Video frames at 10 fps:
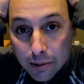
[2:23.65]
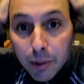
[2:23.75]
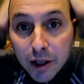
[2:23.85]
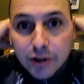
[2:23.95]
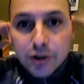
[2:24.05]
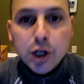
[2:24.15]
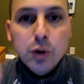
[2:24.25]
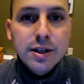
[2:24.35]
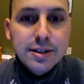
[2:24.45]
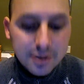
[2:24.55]
But the
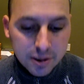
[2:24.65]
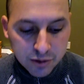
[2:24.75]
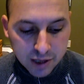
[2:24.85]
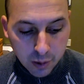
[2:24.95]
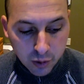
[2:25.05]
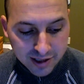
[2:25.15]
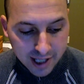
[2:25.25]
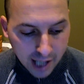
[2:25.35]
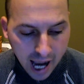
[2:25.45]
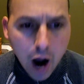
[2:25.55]
criticisms that were
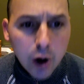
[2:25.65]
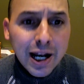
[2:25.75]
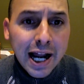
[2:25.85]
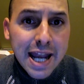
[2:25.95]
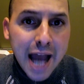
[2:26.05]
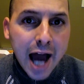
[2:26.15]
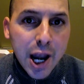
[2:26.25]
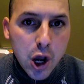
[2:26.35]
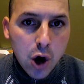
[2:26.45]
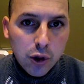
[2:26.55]
saying, how did I not
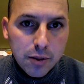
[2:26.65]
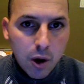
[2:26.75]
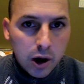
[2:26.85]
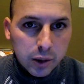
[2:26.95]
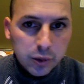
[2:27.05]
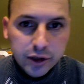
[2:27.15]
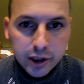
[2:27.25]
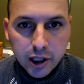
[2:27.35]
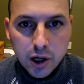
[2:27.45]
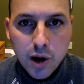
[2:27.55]
know the market was
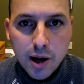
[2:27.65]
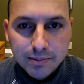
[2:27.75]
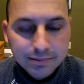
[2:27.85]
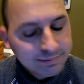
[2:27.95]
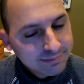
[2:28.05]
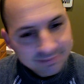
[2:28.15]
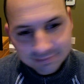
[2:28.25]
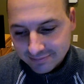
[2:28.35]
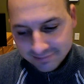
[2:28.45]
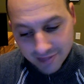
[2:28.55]
going to go up?
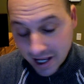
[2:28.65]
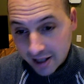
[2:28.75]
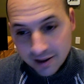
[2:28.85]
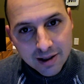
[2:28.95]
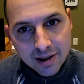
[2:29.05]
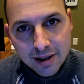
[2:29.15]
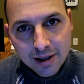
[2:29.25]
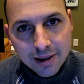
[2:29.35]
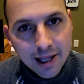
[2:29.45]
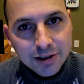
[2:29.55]
Man,
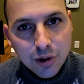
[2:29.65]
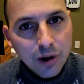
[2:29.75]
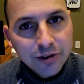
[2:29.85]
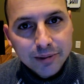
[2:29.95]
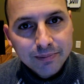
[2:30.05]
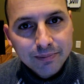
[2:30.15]
that's awesome.